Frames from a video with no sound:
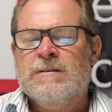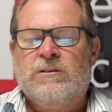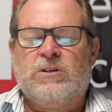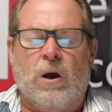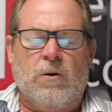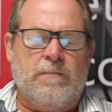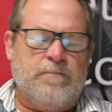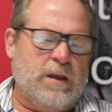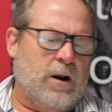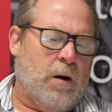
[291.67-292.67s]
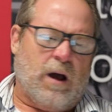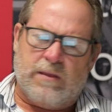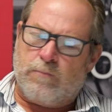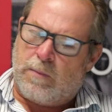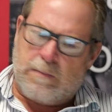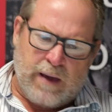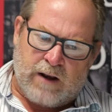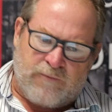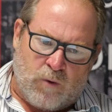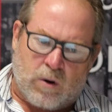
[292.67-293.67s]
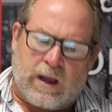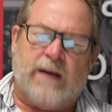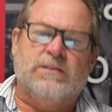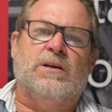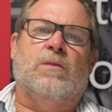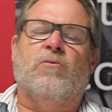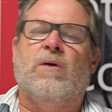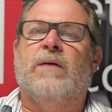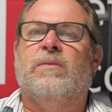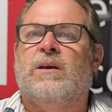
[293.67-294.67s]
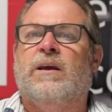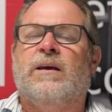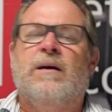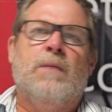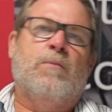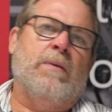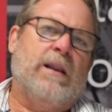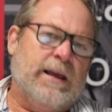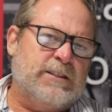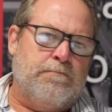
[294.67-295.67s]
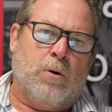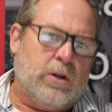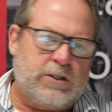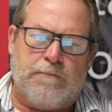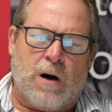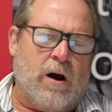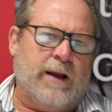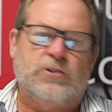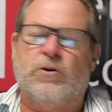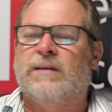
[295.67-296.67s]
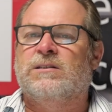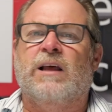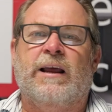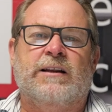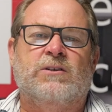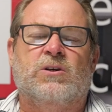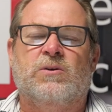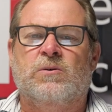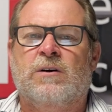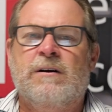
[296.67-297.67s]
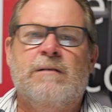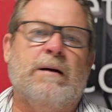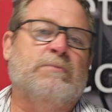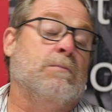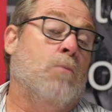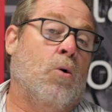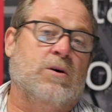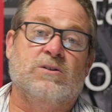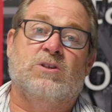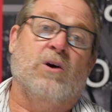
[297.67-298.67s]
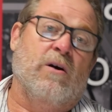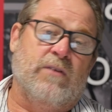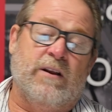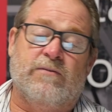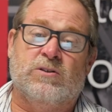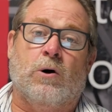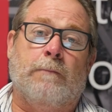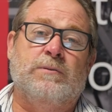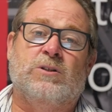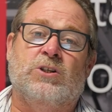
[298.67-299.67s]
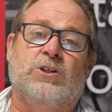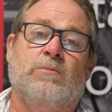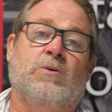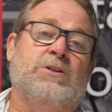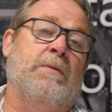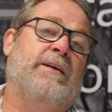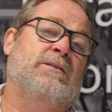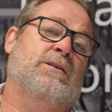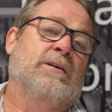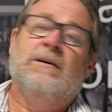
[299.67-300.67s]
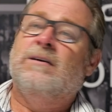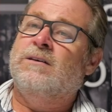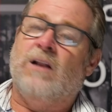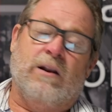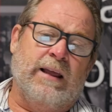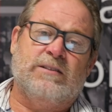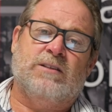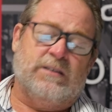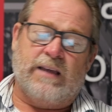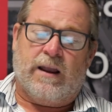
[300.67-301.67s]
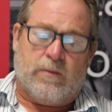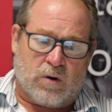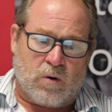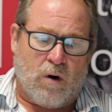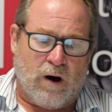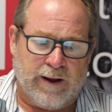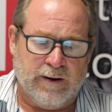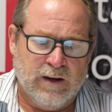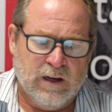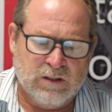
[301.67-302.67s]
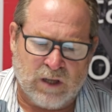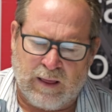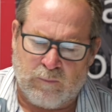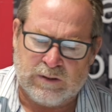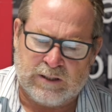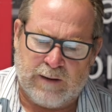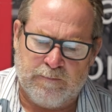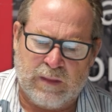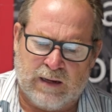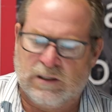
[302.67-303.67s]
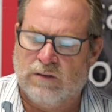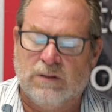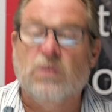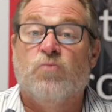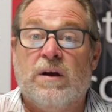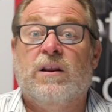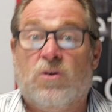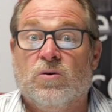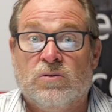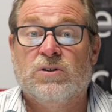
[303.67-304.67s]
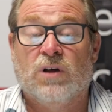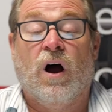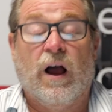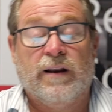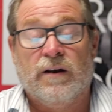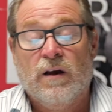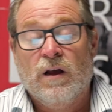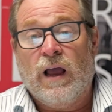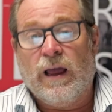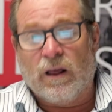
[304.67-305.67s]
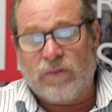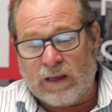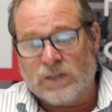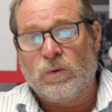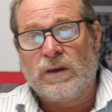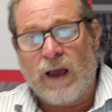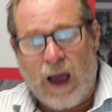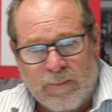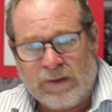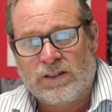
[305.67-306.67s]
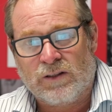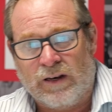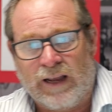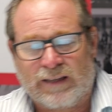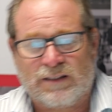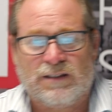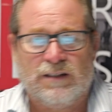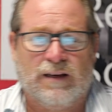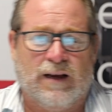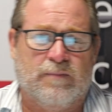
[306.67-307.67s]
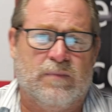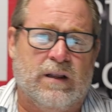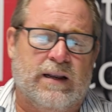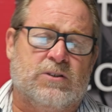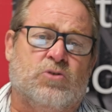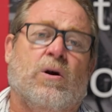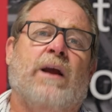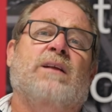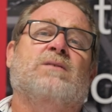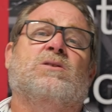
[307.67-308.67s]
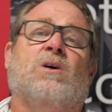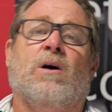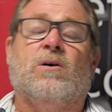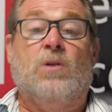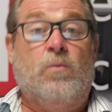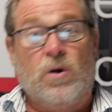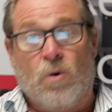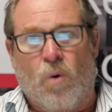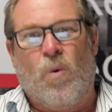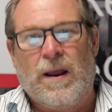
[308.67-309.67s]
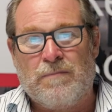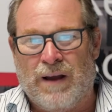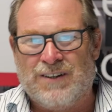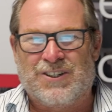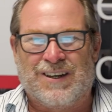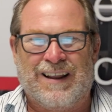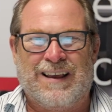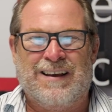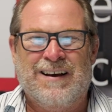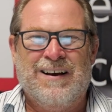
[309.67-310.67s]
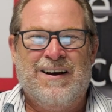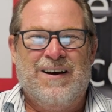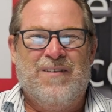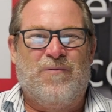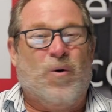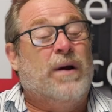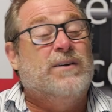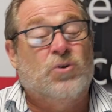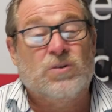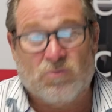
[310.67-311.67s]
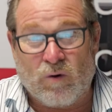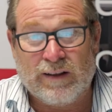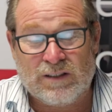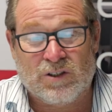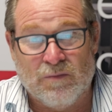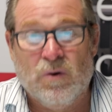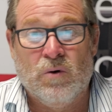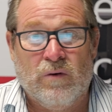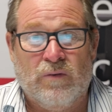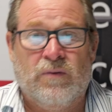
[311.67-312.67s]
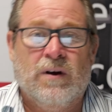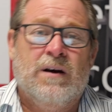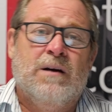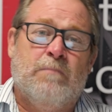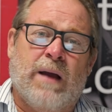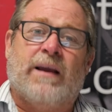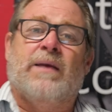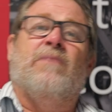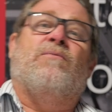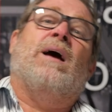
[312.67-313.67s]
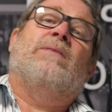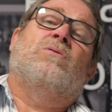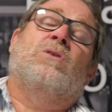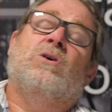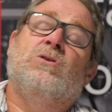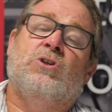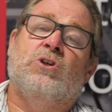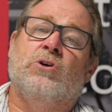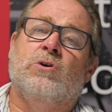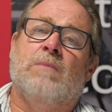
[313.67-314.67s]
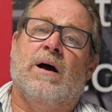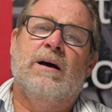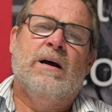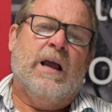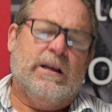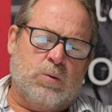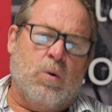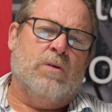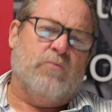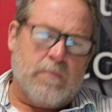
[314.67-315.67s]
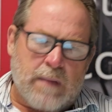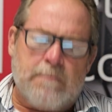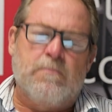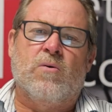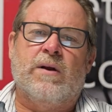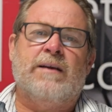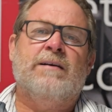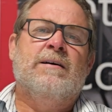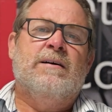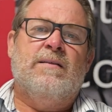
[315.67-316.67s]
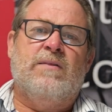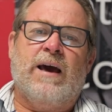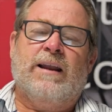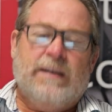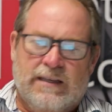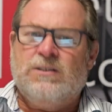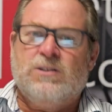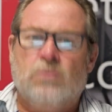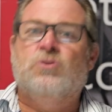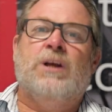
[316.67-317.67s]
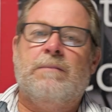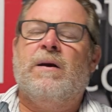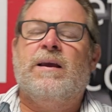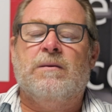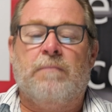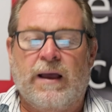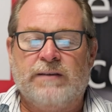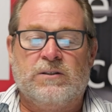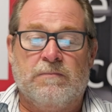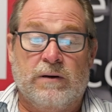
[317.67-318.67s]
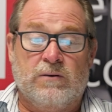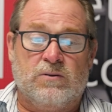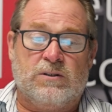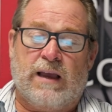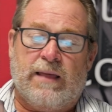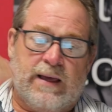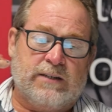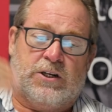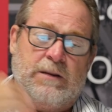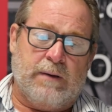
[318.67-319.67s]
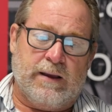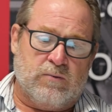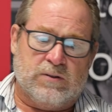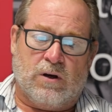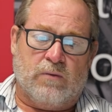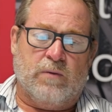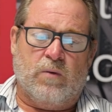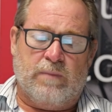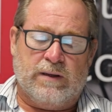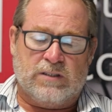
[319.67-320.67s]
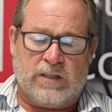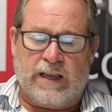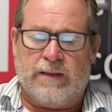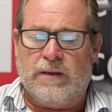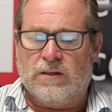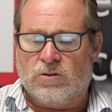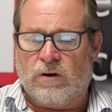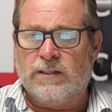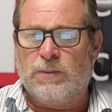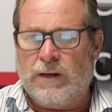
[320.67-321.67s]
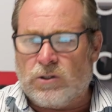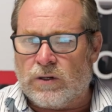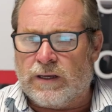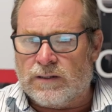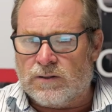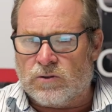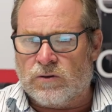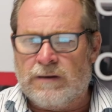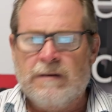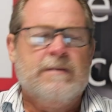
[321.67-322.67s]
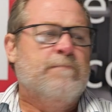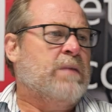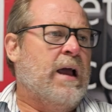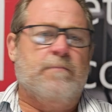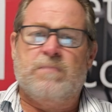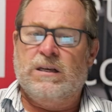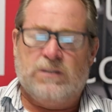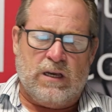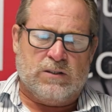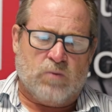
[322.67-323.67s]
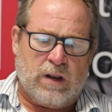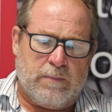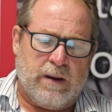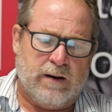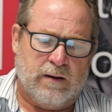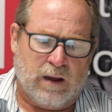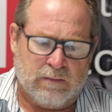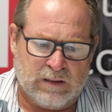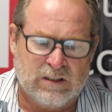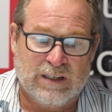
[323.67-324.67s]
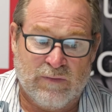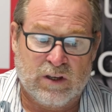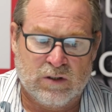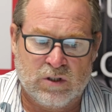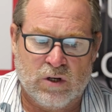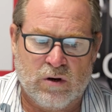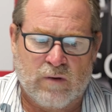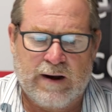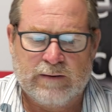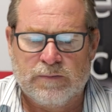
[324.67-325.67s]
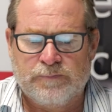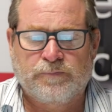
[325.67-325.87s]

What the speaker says: So, I think probably better forecasting throughout the year, probably less bullish buying translating to perhaps a more conservative stock position, means, less discounting required. So that was that's a really good sign, and I think as we come into the next trading cycle and we all wait patiently for interest rates to move back in the favour of the consumer, it's worth remembering that it is still GP that pays the bills, and that GP result that we've been seeing in the Australian specialty industry has really been a significant turnaround.